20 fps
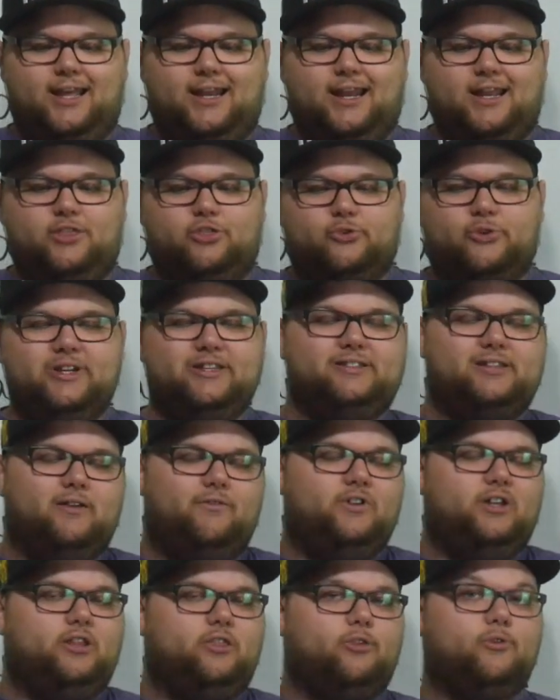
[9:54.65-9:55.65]
and a
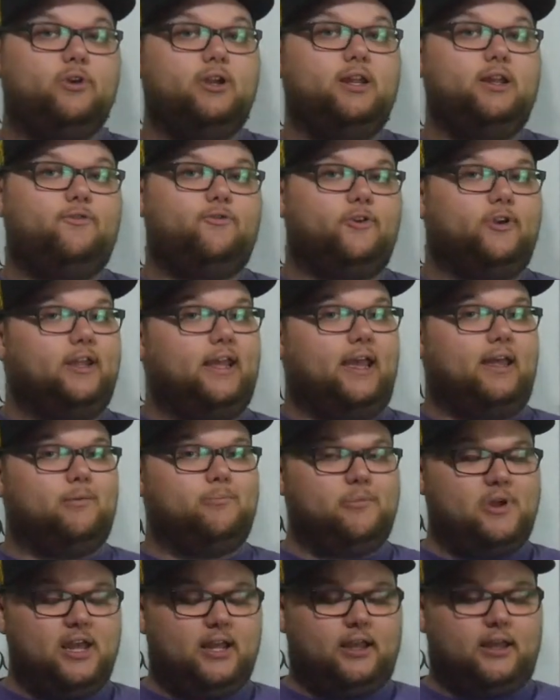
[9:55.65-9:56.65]
373 for
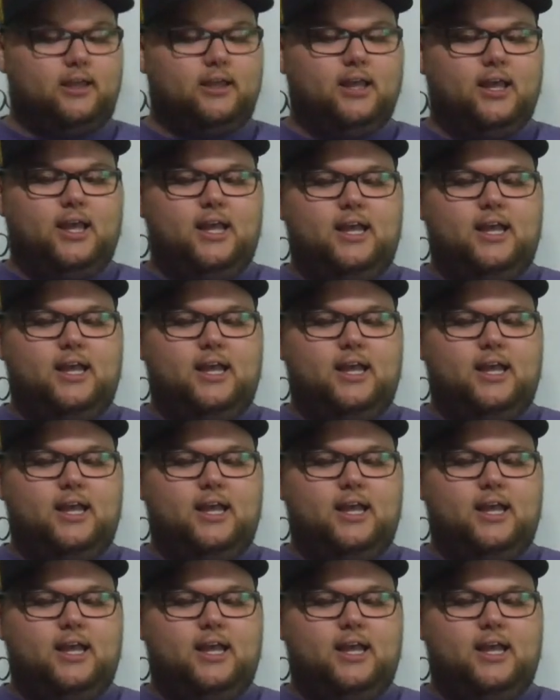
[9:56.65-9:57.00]
Yanmega.